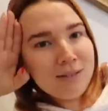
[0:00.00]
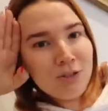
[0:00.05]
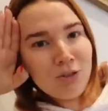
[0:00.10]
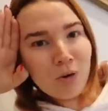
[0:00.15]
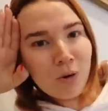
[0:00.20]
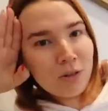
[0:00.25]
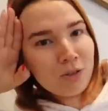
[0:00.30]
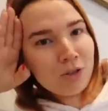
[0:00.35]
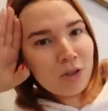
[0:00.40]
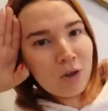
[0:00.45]

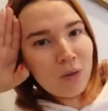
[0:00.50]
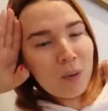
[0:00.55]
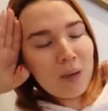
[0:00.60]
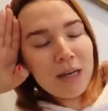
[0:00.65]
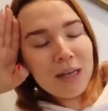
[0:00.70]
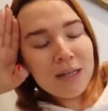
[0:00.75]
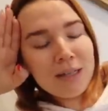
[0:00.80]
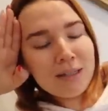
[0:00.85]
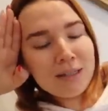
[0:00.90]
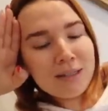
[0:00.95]
Georgia
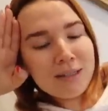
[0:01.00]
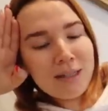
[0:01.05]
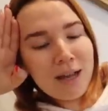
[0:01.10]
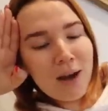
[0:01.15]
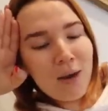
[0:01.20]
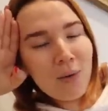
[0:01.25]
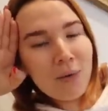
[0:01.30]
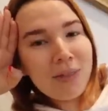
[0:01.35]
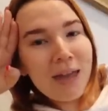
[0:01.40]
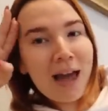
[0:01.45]
queen.
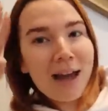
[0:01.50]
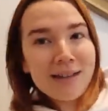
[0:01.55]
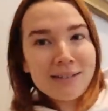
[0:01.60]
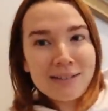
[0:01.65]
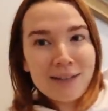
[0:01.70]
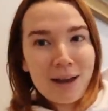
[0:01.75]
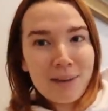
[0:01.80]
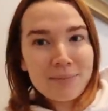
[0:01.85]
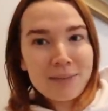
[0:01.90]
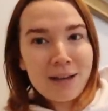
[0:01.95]
So that is
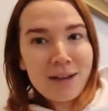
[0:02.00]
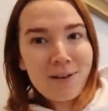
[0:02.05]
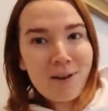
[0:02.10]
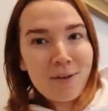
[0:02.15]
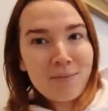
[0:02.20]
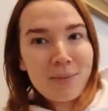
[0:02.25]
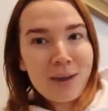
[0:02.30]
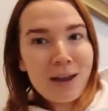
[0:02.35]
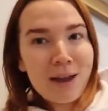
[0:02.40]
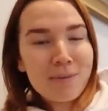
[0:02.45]
the update
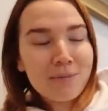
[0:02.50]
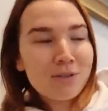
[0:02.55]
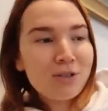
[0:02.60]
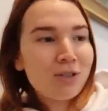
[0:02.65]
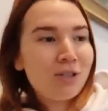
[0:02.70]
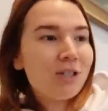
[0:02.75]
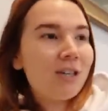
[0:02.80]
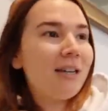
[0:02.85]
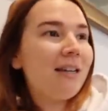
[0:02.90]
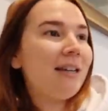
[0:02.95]
on Pam.
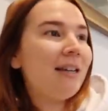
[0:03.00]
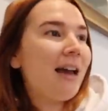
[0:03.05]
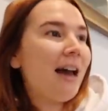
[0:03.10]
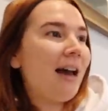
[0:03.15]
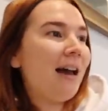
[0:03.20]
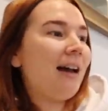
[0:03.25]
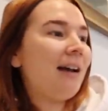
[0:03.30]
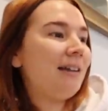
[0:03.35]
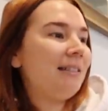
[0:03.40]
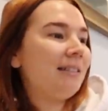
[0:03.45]
She
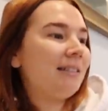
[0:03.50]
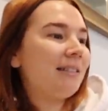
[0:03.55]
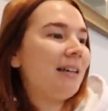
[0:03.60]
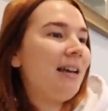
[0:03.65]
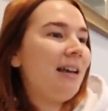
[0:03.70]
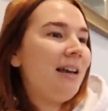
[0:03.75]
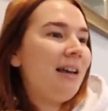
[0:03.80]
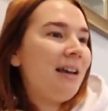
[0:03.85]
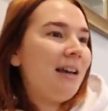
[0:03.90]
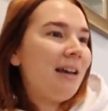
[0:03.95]
has,
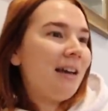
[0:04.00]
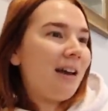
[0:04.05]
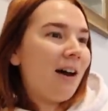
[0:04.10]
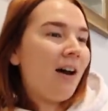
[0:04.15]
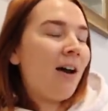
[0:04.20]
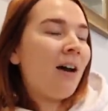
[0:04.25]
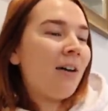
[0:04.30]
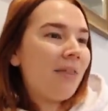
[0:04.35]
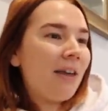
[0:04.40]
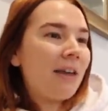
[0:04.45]

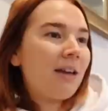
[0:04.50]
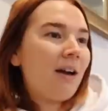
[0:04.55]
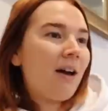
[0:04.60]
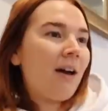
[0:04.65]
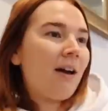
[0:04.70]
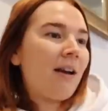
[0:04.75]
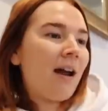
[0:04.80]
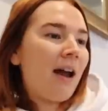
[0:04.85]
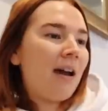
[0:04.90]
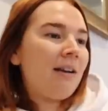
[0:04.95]
oh, thank
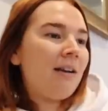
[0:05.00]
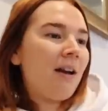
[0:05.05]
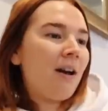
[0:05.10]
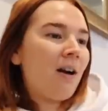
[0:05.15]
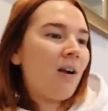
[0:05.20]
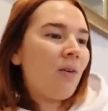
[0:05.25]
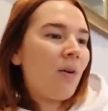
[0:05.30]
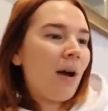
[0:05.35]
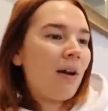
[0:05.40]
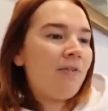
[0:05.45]
God. I
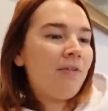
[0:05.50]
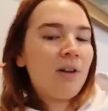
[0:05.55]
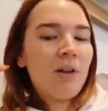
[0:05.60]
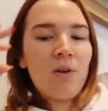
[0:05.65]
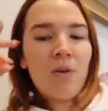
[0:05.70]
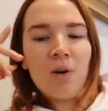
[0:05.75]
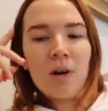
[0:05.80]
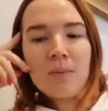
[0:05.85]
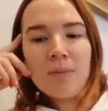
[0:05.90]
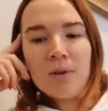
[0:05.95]
know. I feel
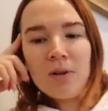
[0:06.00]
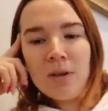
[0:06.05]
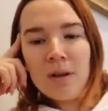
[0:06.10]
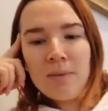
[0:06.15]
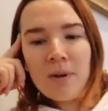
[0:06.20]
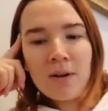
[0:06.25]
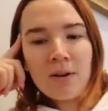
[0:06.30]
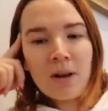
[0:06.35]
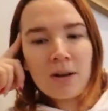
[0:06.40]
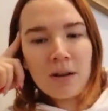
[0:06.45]
horrible
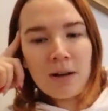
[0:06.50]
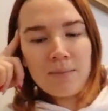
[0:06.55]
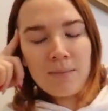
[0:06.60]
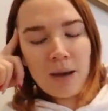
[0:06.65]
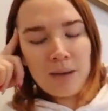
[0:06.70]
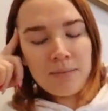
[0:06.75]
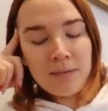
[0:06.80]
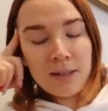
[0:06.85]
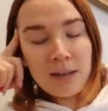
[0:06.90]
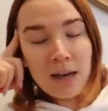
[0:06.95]
about not
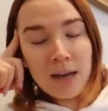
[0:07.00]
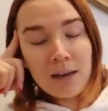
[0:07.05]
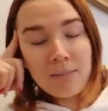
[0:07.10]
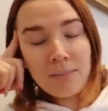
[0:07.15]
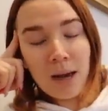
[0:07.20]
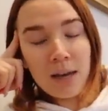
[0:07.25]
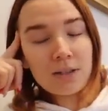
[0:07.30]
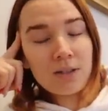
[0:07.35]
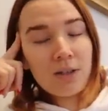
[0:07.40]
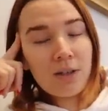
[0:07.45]
getting
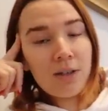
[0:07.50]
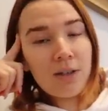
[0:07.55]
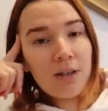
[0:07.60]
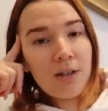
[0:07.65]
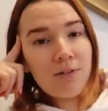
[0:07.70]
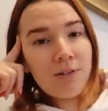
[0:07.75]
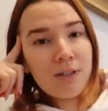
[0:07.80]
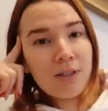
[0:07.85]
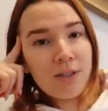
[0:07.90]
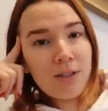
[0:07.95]
back to her
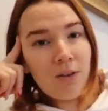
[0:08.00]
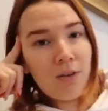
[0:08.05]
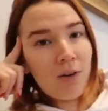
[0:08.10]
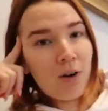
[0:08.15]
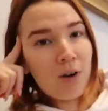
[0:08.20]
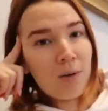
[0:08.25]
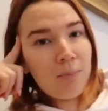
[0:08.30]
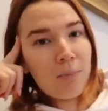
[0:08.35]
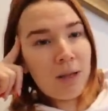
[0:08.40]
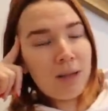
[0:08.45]
even
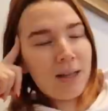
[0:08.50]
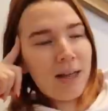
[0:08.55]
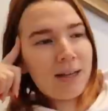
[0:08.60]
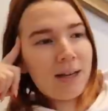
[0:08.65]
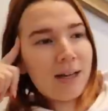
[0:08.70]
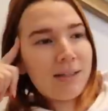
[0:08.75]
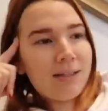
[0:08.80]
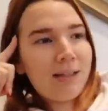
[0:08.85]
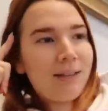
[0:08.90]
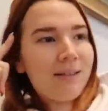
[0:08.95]
sooner. But
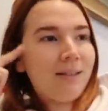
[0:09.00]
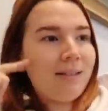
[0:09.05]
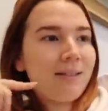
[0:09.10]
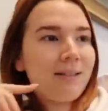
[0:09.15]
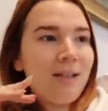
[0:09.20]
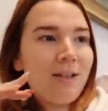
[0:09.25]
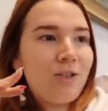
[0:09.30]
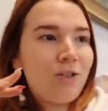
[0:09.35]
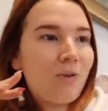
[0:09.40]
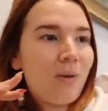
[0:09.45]
like I said, the
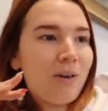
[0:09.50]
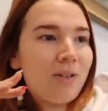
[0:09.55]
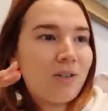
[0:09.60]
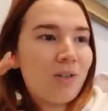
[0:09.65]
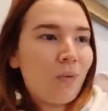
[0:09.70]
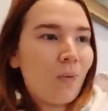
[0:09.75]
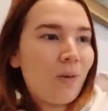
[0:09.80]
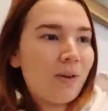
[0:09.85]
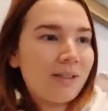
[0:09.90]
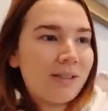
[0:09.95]

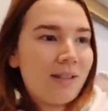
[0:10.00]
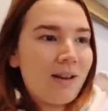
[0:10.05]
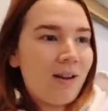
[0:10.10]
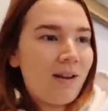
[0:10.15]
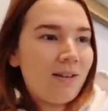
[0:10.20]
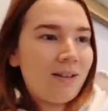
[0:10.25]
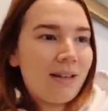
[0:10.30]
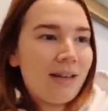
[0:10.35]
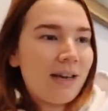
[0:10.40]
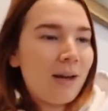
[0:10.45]
situation was
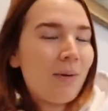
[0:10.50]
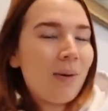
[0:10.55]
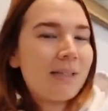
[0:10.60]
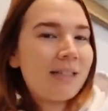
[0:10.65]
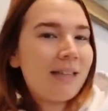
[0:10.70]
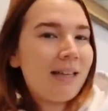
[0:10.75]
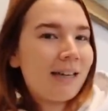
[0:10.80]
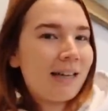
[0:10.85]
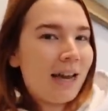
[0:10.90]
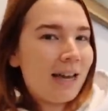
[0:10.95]
not. Like, it
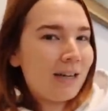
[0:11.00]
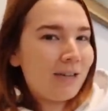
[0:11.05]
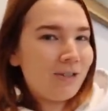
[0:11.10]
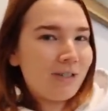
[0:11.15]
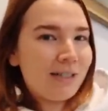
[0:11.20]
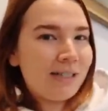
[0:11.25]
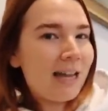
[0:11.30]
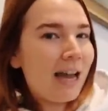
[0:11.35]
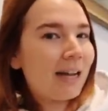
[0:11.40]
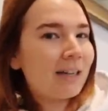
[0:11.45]
wasn't like I could
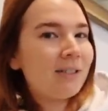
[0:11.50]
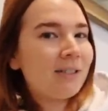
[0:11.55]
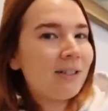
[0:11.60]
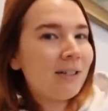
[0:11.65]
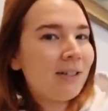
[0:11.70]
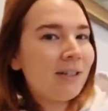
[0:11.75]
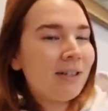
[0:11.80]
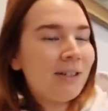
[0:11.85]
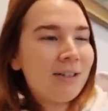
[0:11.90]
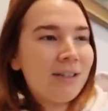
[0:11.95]
just text
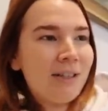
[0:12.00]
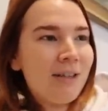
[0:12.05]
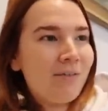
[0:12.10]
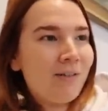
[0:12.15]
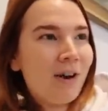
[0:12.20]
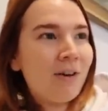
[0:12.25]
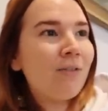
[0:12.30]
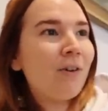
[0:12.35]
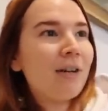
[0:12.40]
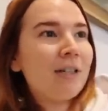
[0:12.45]
her or leave
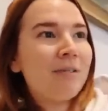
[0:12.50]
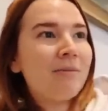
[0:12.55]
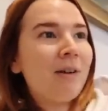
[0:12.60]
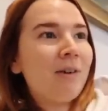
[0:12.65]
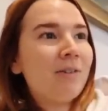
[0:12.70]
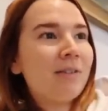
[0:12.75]
her a voicemail.